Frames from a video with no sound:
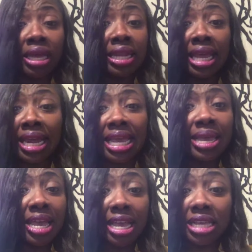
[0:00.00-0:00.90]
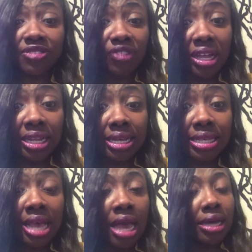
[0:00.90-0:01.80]
Then he and his feelings,
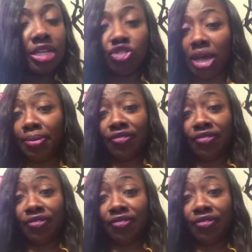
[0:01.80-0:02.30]
because come